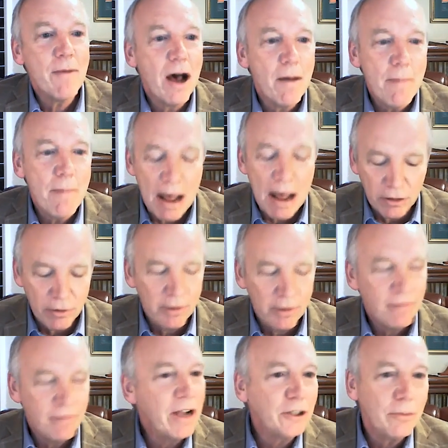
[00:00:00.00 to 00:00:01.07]
about their
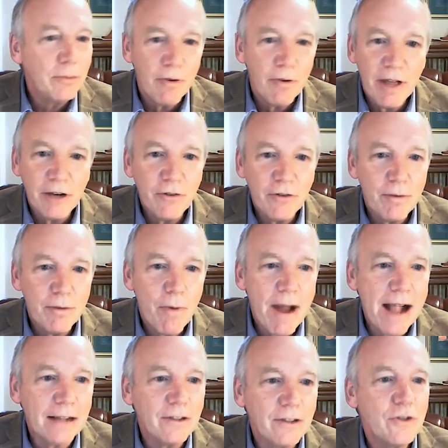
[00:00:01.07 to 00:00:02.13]
infection prevention
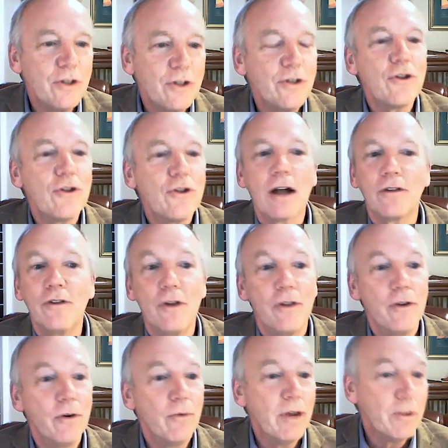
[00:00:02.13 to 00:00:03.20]
practices, talk to
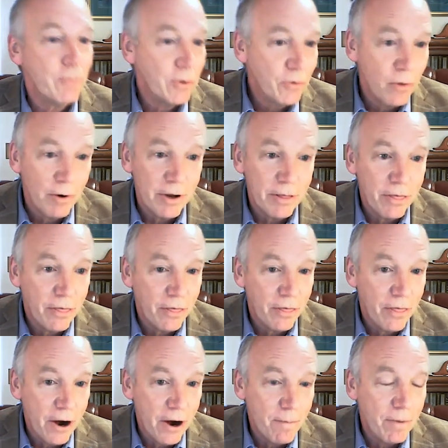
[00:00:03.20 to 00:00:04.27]
their respiratory
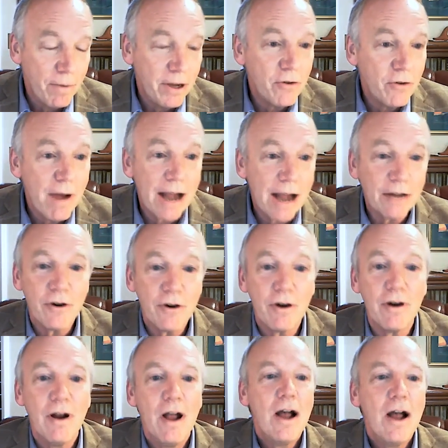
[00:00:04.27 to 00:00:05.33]
therapy director
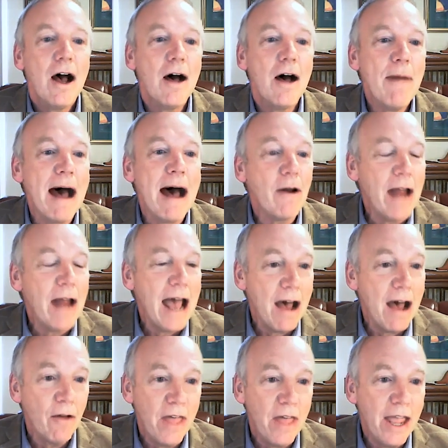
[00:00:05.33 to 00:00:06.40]
about how
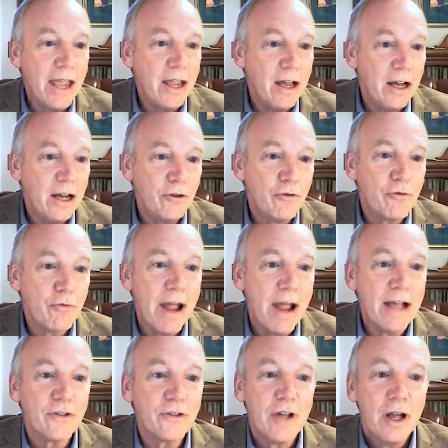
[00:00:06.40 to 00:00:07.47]
they
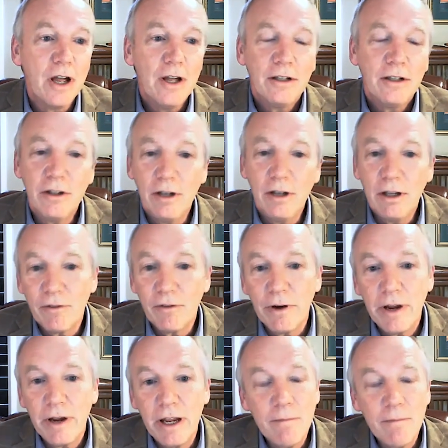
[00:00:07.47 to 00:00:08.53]
address
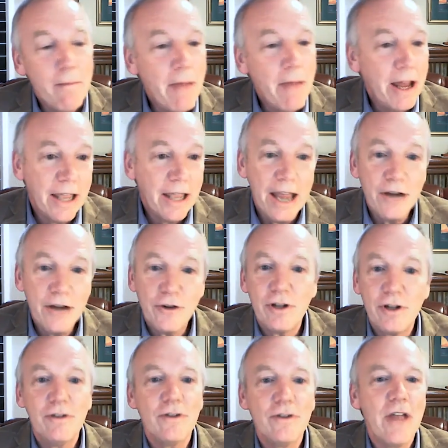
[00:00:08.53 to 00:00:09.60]
delivering
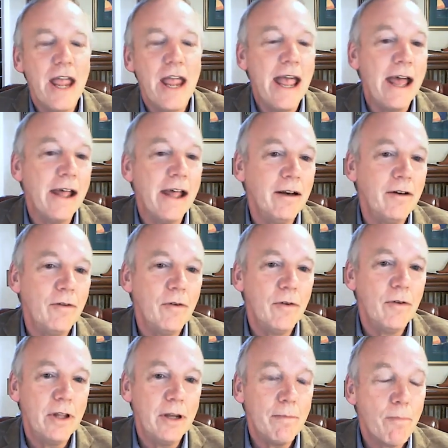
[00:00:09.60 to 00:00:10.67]
medications and
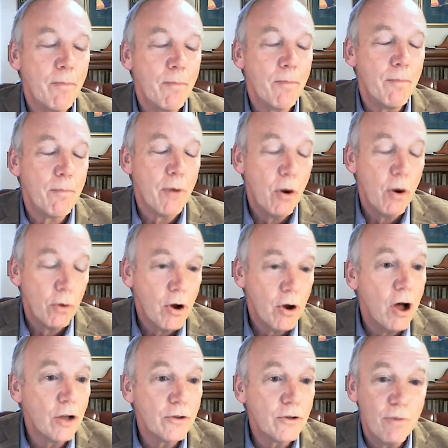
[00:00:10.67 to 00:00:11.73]
the
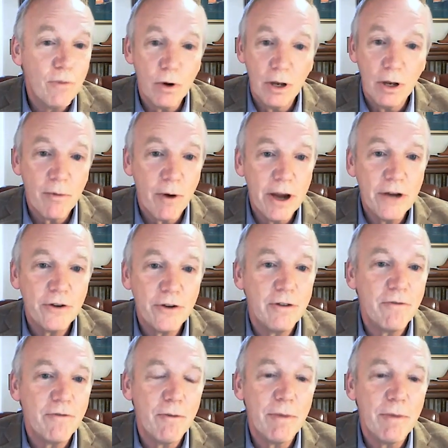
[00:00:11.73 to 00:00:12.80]
protocols for liberation
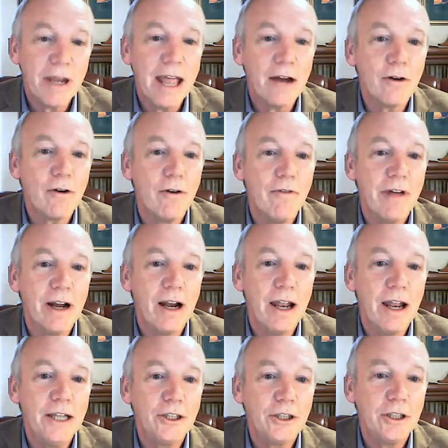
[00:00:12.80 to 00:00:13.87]
from mechanical
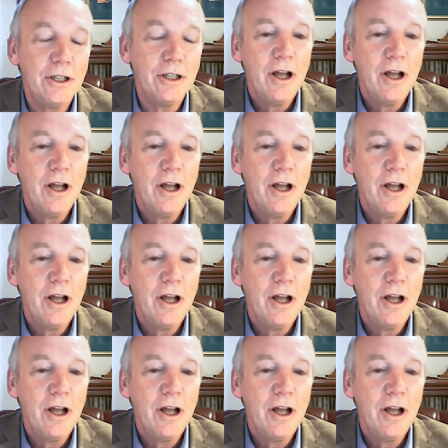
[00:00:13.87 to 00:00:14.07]
ventilation.